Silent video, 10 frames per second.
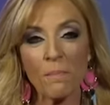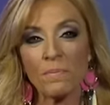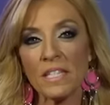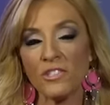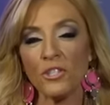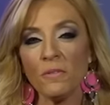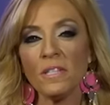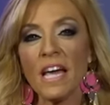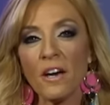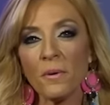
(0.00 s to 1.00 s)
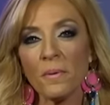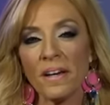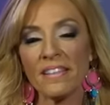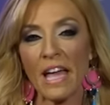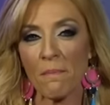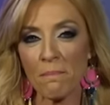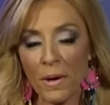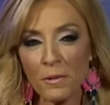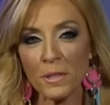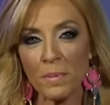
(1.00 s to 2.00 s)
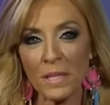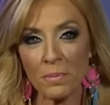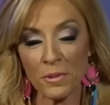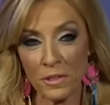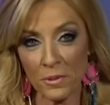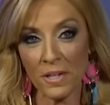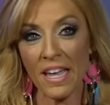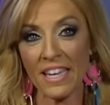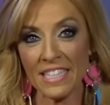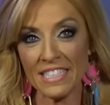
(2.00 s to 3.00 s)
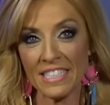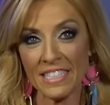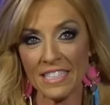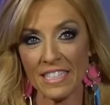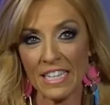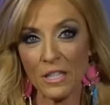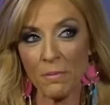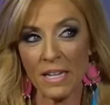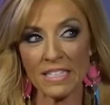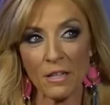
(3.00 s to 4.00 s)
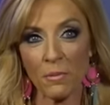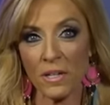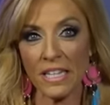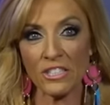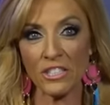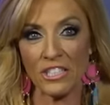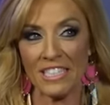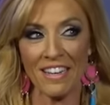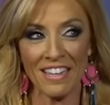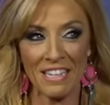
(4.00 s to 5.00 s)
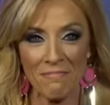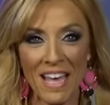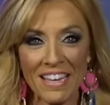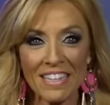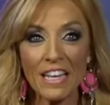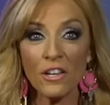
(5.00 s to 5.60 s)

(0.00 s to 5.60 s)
Did you know that most people your age, and you might say, what age is she talking about?